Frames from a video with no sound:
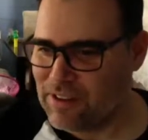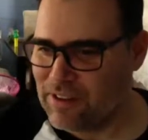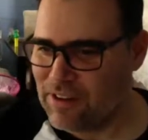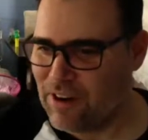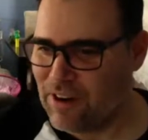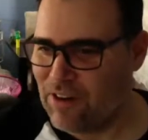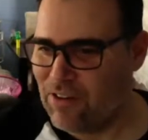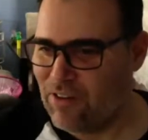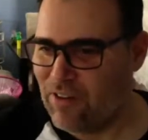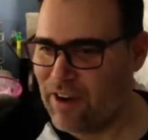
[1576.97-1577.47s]

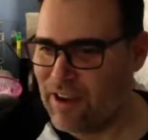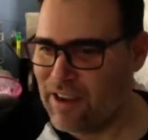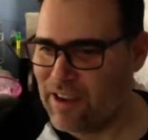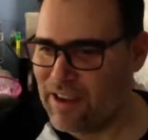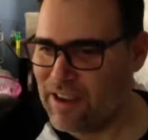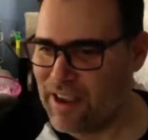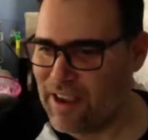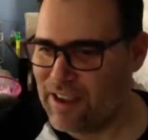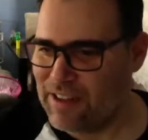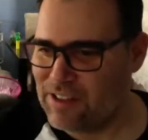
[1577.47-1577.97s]
All
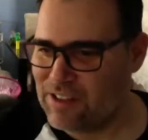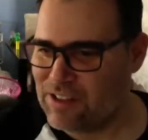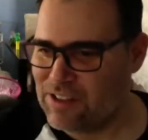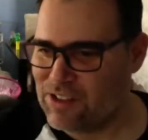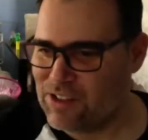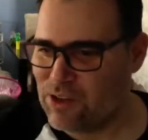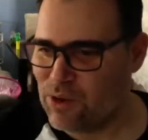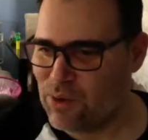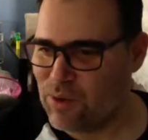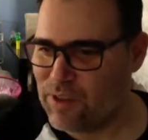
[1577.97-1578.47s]
right.
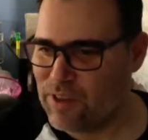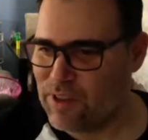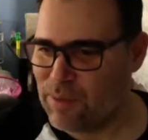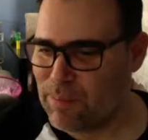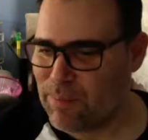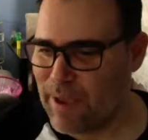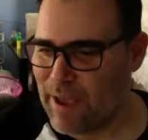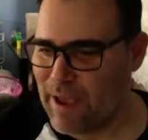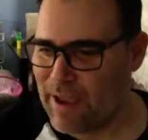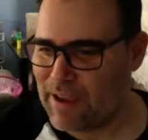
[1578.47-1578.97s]
Caitlin's doing the
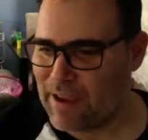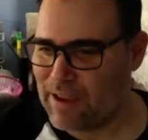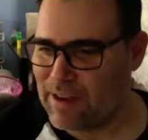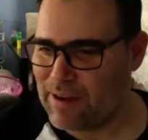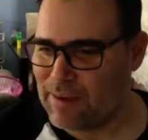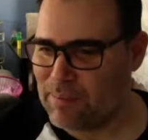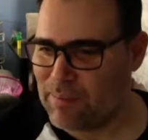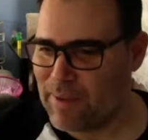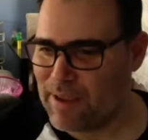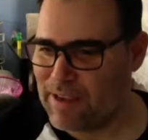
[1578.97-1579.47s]

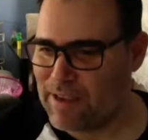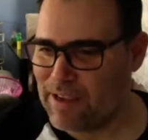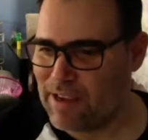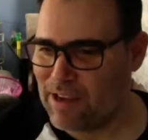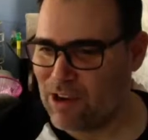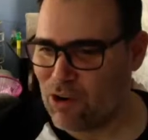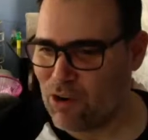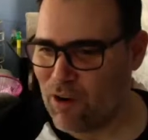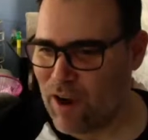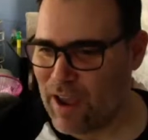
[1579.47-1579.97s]
packet and making
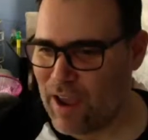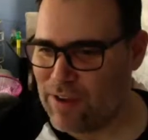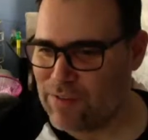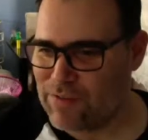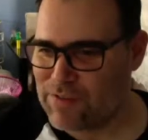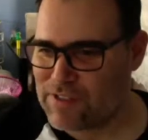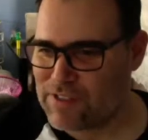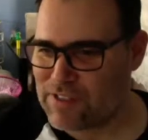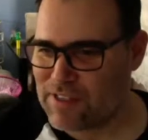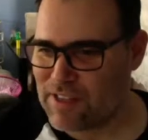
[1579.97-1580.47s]

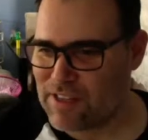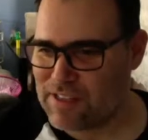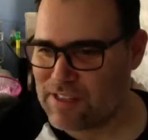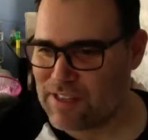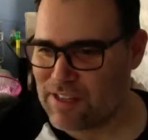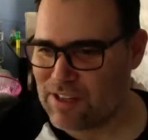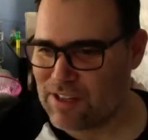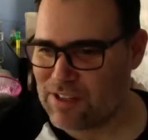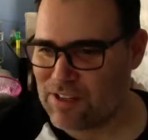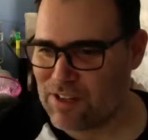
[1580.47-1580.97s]
crafts. That
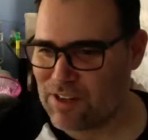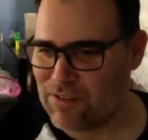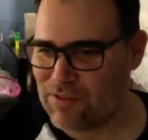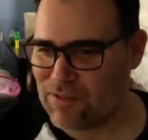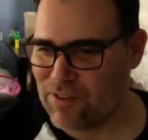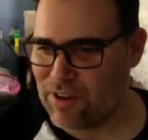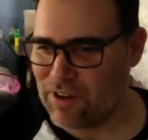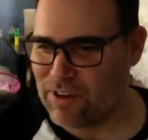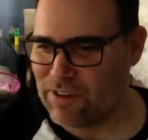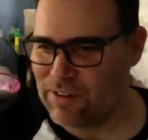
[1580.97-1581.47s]
sounds like
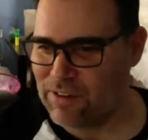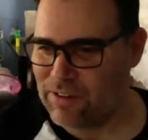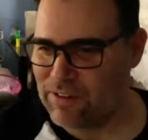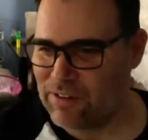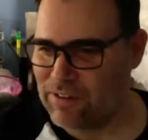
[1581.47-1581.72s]
fun.